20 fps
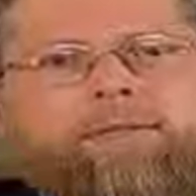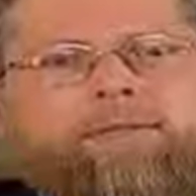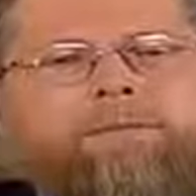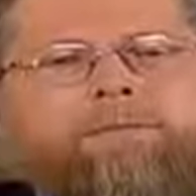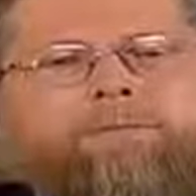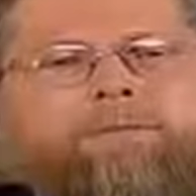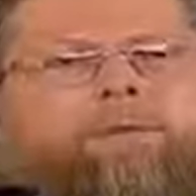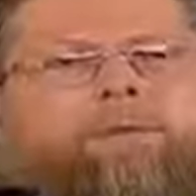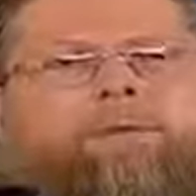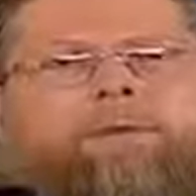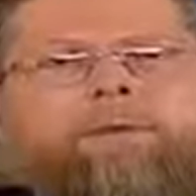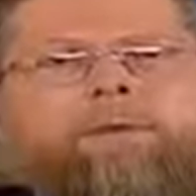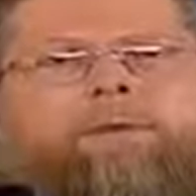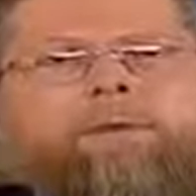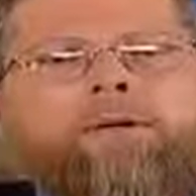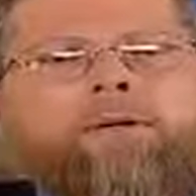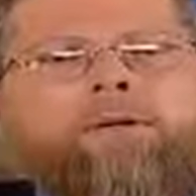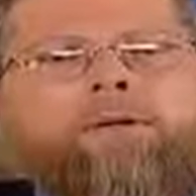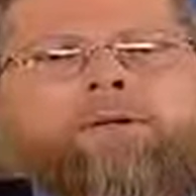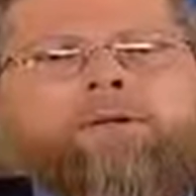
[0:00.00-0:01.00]

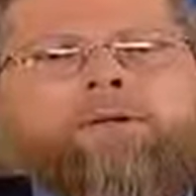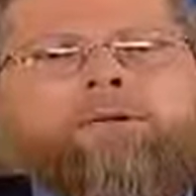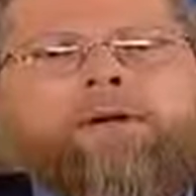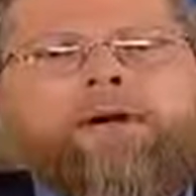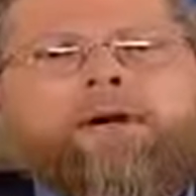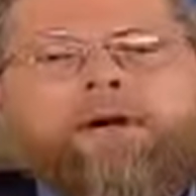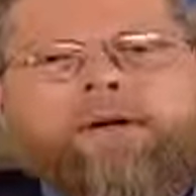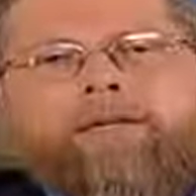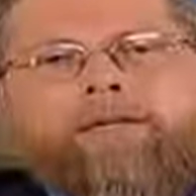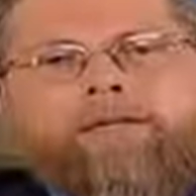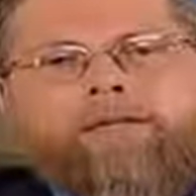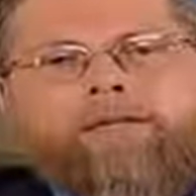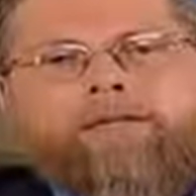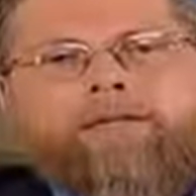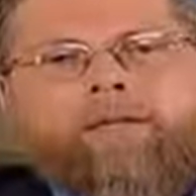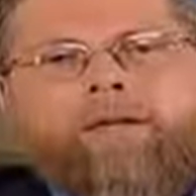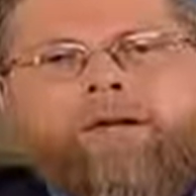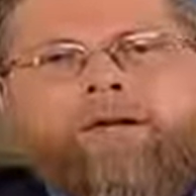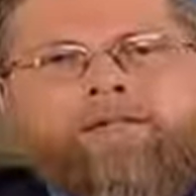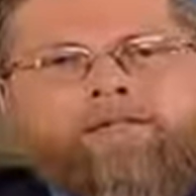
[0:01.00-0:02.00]
for piety
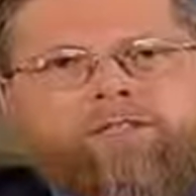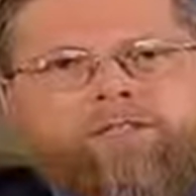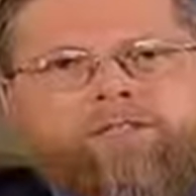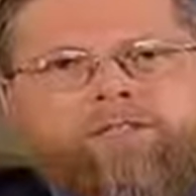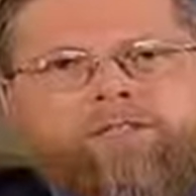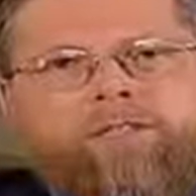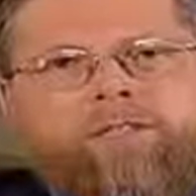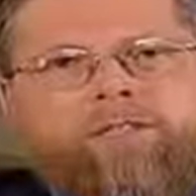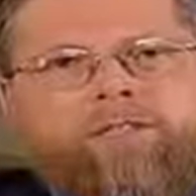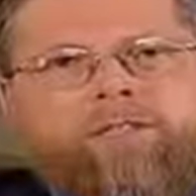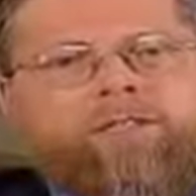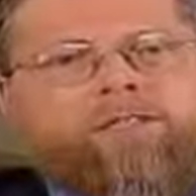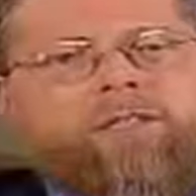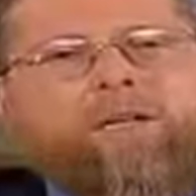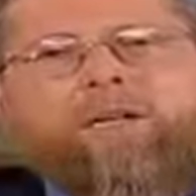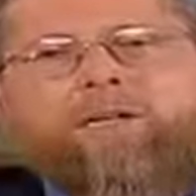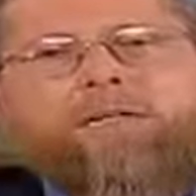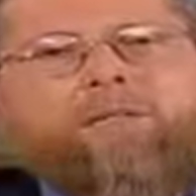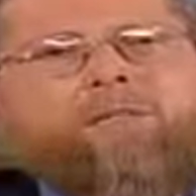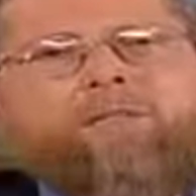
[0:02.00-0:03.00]
and righteousness is
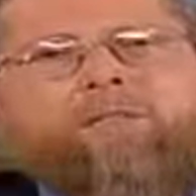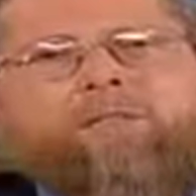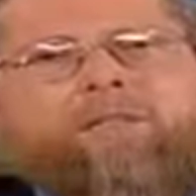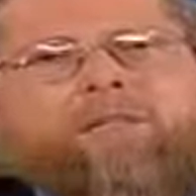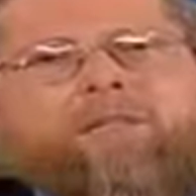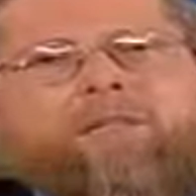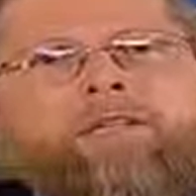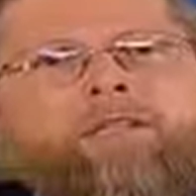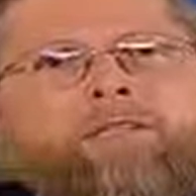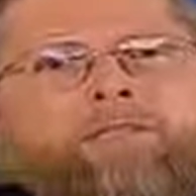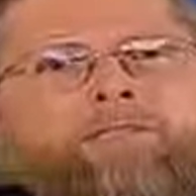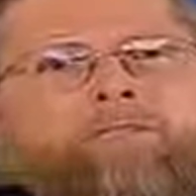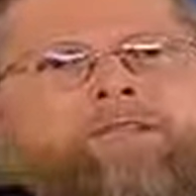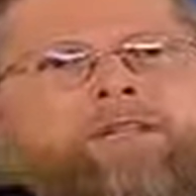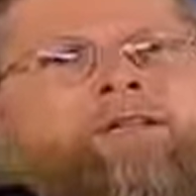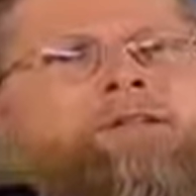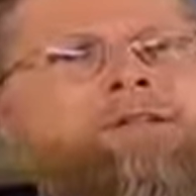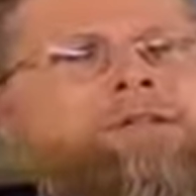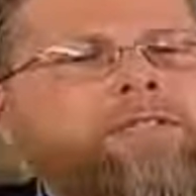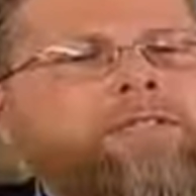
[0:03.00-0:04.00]
not necessarily
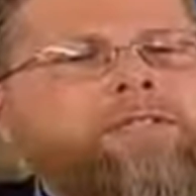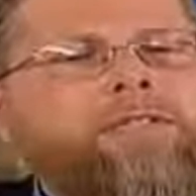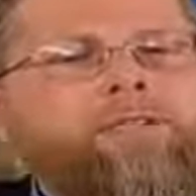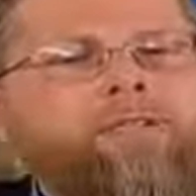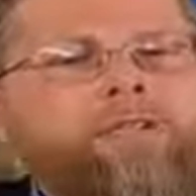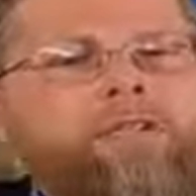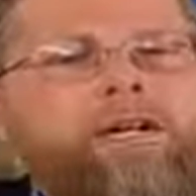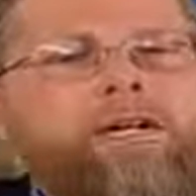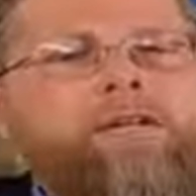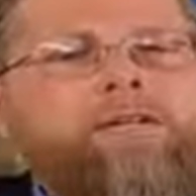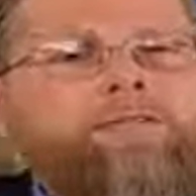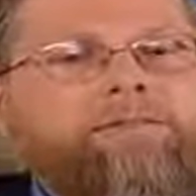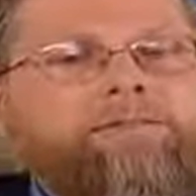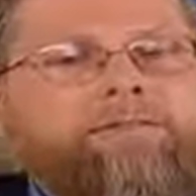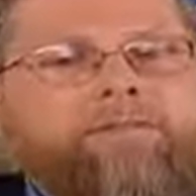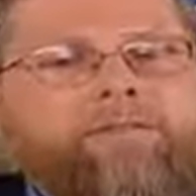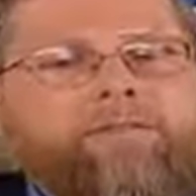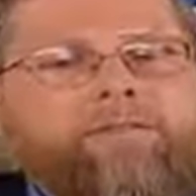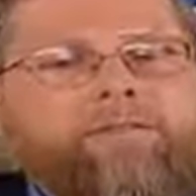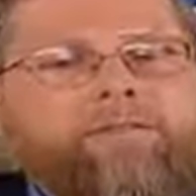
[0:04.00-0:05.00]
found in this life.